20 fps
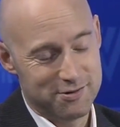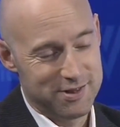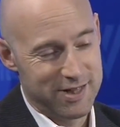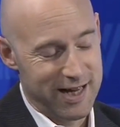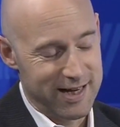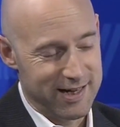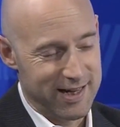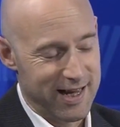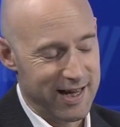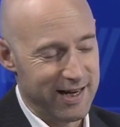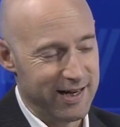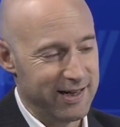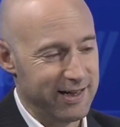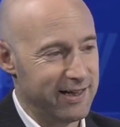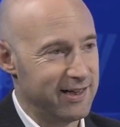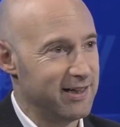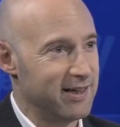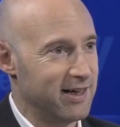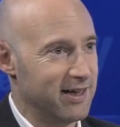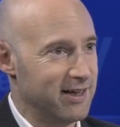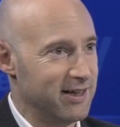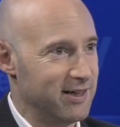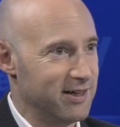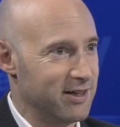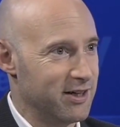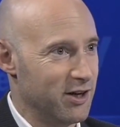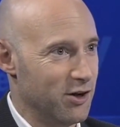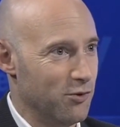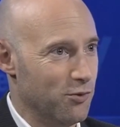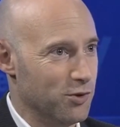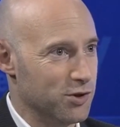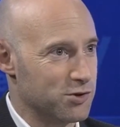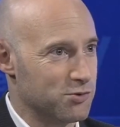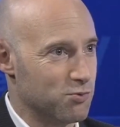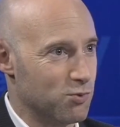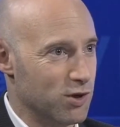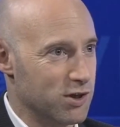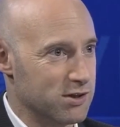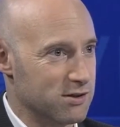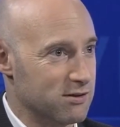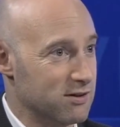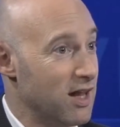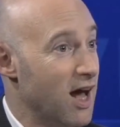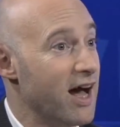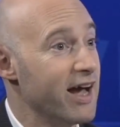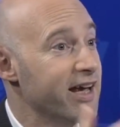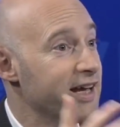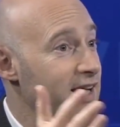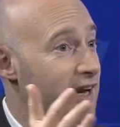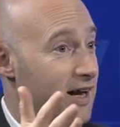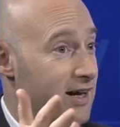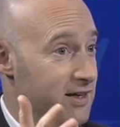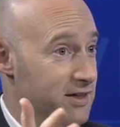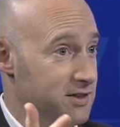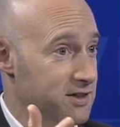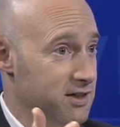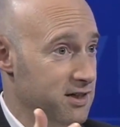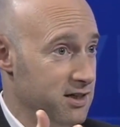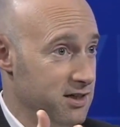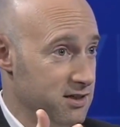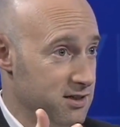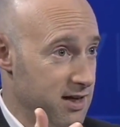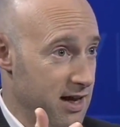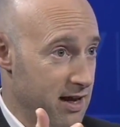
Ted Kennedy, was lionized in his